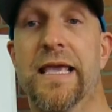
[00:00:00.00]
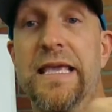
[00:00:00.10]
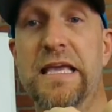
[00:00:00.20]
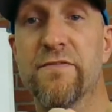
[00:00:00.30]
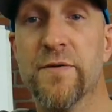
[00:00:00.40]

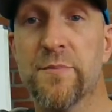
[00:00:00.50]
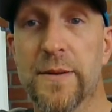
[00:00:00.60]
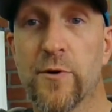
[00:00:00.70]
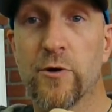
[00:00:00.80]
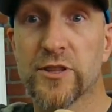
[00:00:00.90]
even
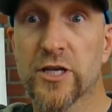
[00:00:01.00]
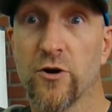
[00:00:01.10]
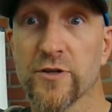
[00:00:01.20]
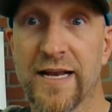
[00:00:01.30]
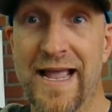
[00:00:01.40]
people with the
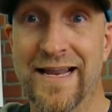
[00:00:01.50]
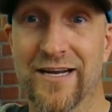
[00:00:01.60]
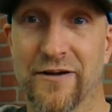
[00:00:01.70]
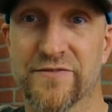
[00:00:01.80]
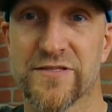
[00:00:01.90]
golden
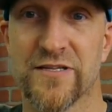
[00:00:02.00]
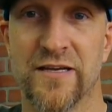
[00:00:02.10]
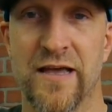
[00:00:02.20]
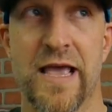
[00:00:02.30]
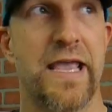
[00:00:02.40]
handcuffs,
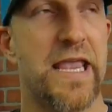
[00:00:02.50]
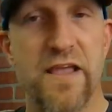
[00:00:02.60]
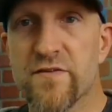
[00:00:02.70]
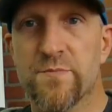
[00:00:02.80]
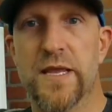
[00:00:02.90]

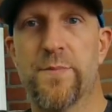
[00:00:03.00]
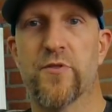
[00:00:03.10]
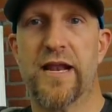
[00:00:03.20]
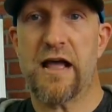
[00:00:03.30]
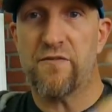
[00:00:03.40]
even
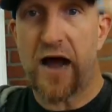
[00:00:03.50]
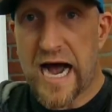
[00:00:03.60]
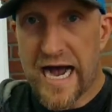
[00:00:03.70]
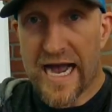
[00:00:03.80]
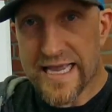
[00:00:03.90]
people that have
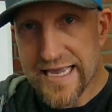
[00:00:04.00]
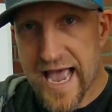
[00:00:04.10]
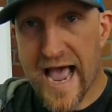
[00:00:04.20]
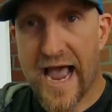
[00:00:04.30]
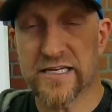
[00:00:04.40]
high
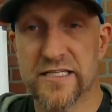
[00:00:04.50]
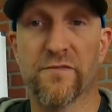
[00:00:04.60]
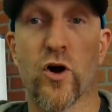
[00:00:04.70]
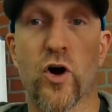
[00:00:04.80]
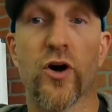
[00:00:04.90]

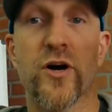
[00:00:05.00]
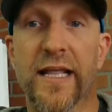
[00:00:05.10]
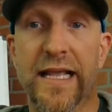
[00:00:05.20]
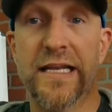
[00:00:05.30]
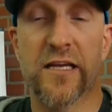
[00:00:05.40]
active earned
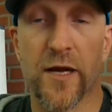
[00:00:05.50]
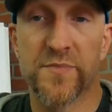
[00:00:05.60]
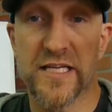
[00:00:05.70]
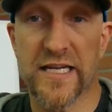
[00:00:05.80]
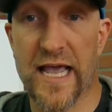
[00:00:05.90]

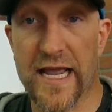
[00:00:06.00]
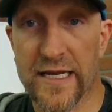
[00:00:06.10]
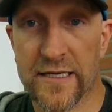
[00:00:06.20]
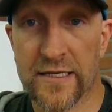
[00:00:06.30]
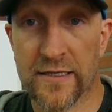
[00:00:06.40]
income
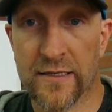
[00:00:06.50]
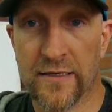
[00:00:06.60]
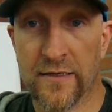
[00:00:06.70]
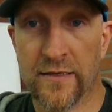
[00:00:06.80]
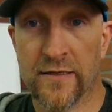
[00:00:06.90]
today,
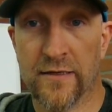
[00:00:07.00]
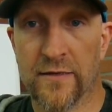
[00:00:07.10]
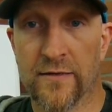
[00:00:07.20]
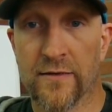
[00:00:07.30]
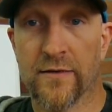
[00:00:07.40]

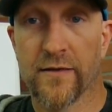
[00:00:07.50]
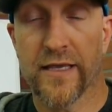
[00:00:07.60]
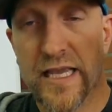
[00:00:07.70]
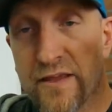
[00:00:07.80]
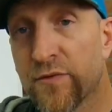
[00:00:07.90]

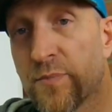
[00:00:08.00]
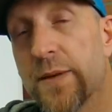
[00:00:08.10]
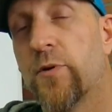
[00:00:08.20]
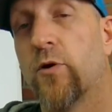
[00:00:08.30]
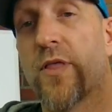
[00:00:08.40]
even
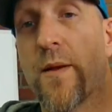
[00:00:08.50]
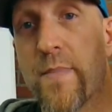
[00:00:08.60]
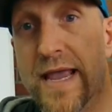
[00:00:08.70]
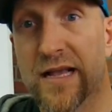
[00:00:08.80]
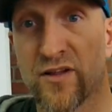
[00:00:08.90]
people that
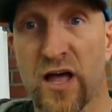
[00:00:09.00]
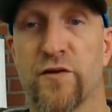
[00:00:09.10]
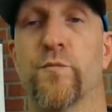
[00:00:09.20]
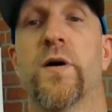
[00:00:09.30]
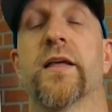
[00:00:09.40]
make a
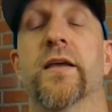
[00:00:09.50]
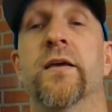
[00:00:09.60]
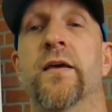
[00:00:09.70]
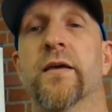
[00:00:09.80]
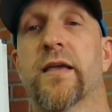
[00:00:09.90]
lot of money
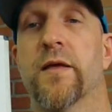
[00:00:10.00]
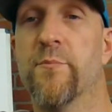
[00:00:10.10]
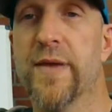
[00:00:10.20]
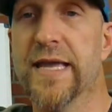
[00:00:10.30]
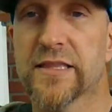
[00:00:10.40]

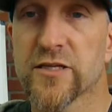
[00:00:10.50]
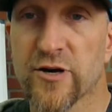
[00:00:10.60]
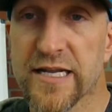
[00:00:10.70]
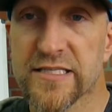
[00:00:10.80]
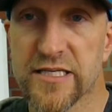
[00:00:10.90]
can make the
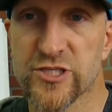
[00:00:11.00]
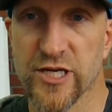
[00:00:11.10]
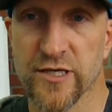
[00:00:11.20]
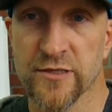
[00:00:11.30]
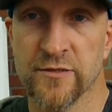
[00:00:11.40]

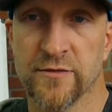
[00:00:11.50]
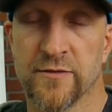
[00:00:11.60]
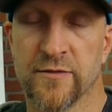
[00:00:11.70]
transition